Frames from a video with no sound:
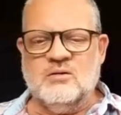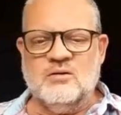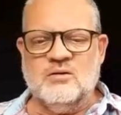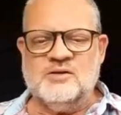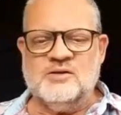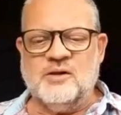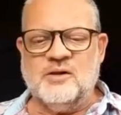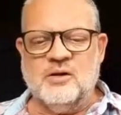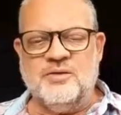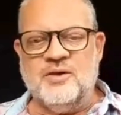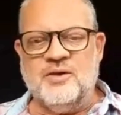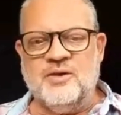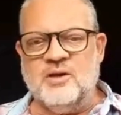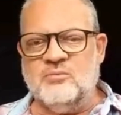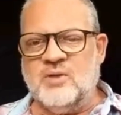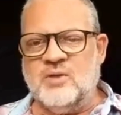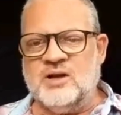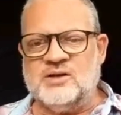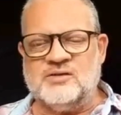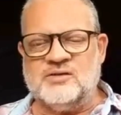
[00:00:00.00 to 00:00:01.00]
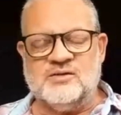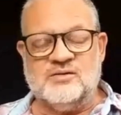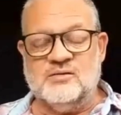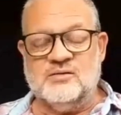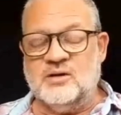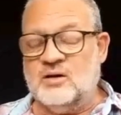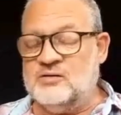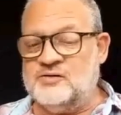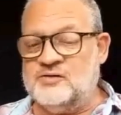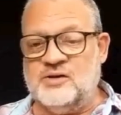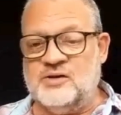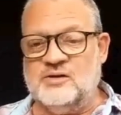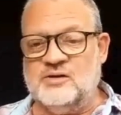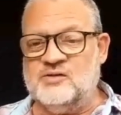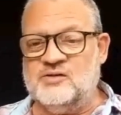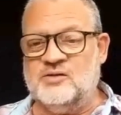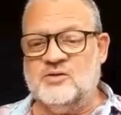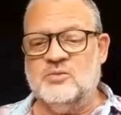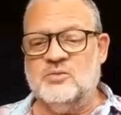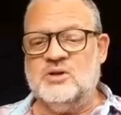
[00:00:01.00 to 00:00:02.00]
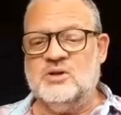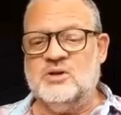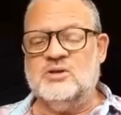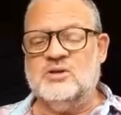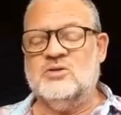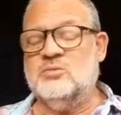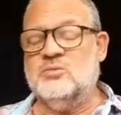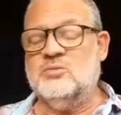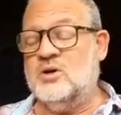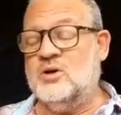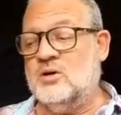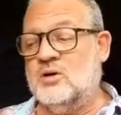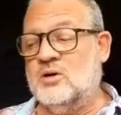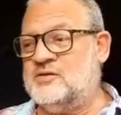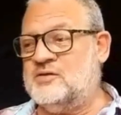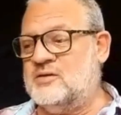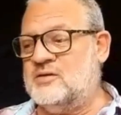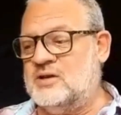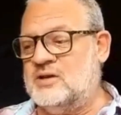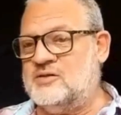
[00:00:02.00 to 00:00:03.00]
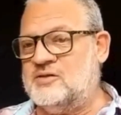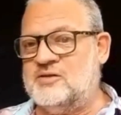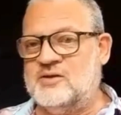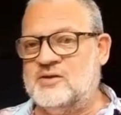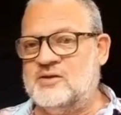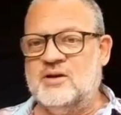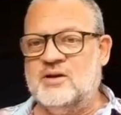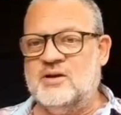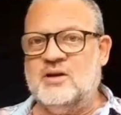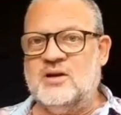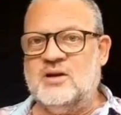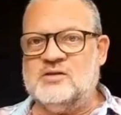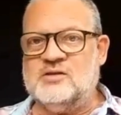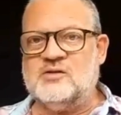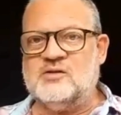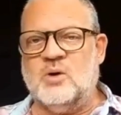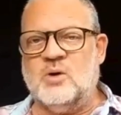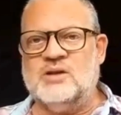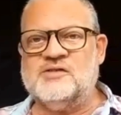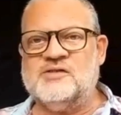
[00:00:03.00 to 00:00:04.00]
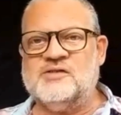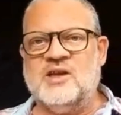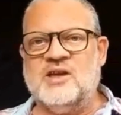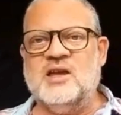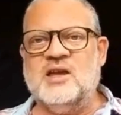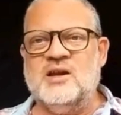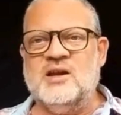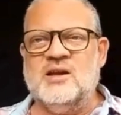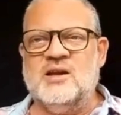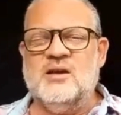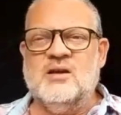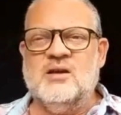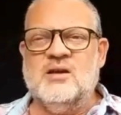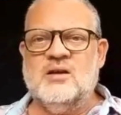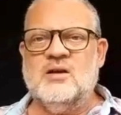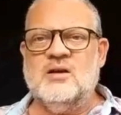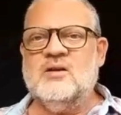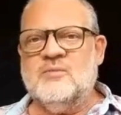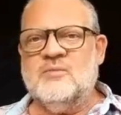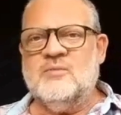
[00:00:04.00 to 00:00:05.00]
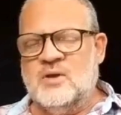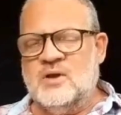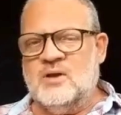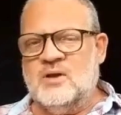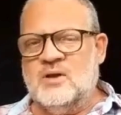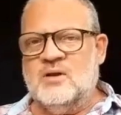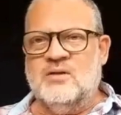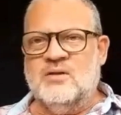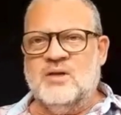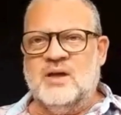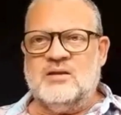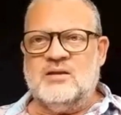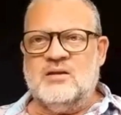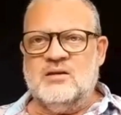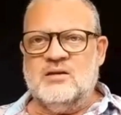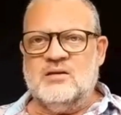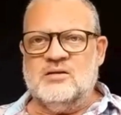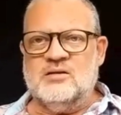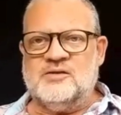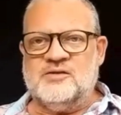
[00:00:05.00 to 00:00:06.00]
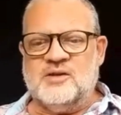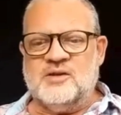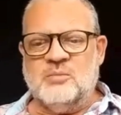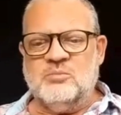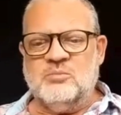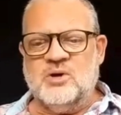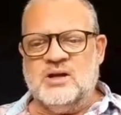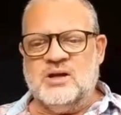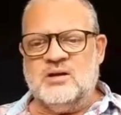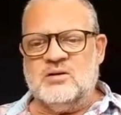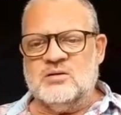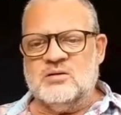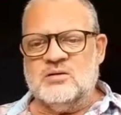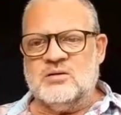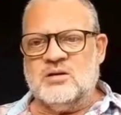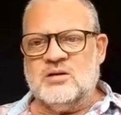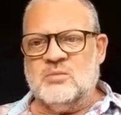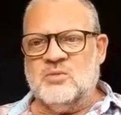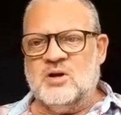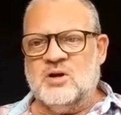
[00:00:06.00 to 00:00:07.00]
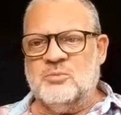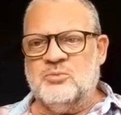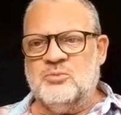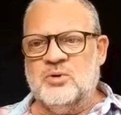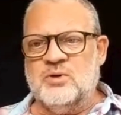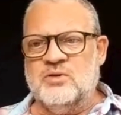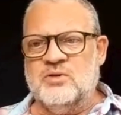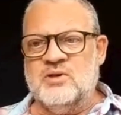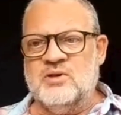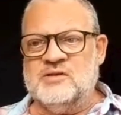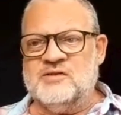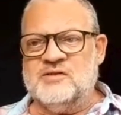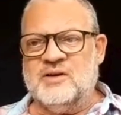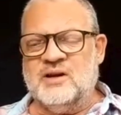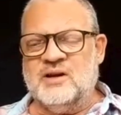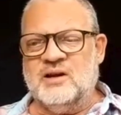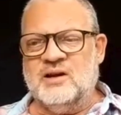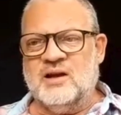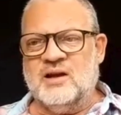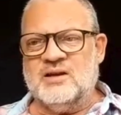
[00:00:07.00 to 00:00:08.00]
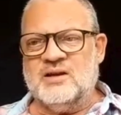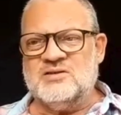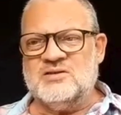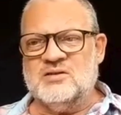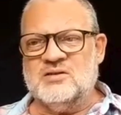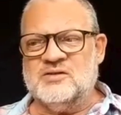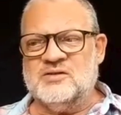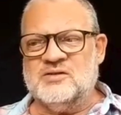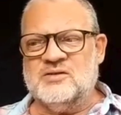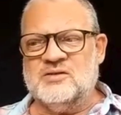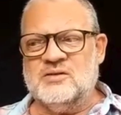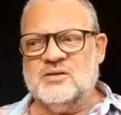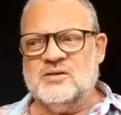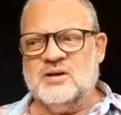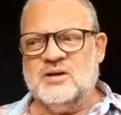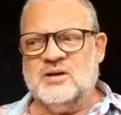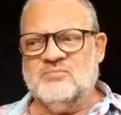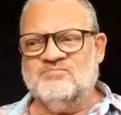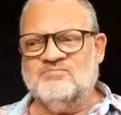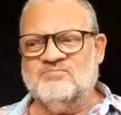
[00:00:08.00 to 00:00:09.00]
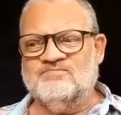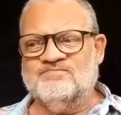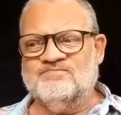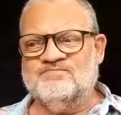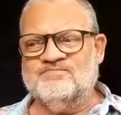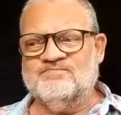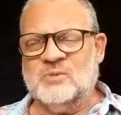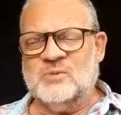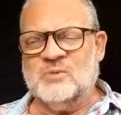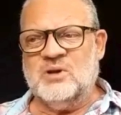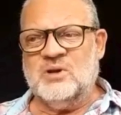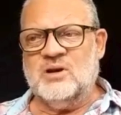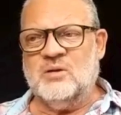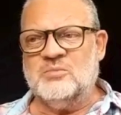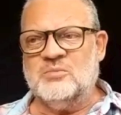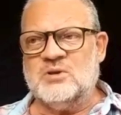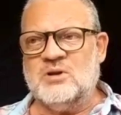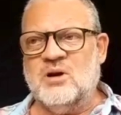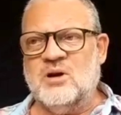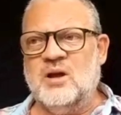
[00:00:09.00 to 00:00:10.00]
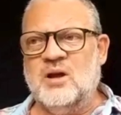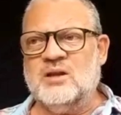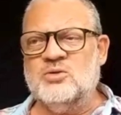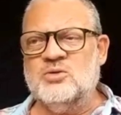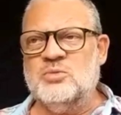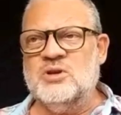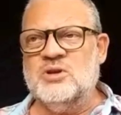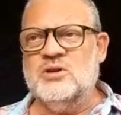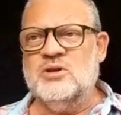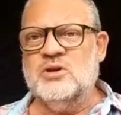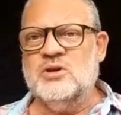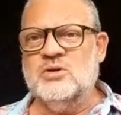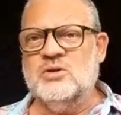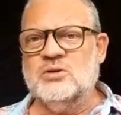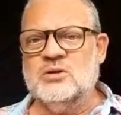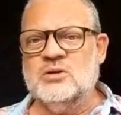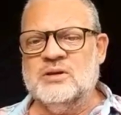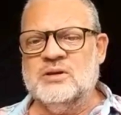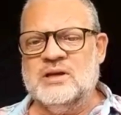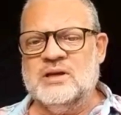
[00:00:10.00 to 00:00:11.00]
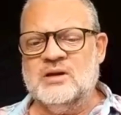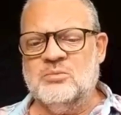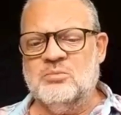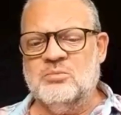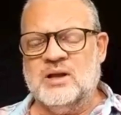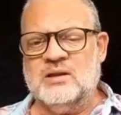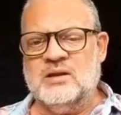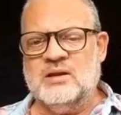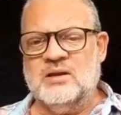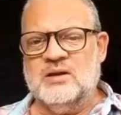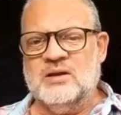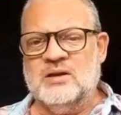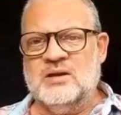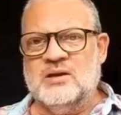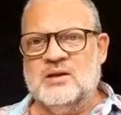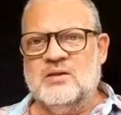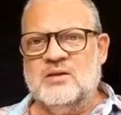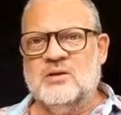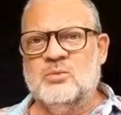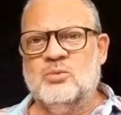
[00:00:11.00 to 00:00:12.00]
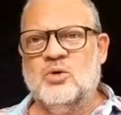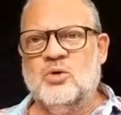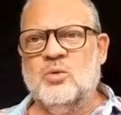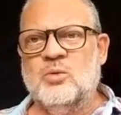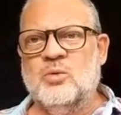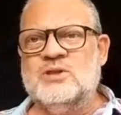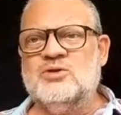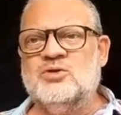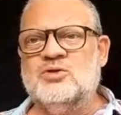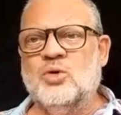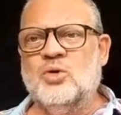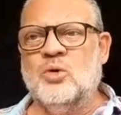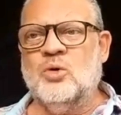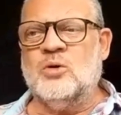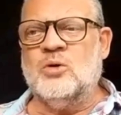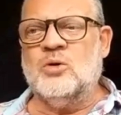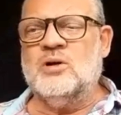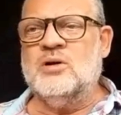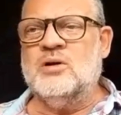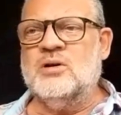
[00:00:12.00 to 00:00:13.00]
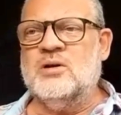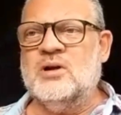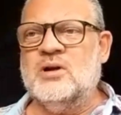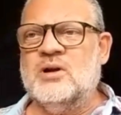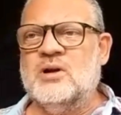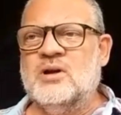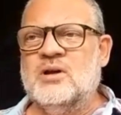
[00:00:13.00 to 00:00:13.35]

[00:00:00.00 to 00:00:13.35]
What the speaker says: Gideon, this whole thing makes no sense to me, to be honest. It's quite scary that somebody could come up with these regulations. I mean, I'm trying to be neutral here, but the more we talk,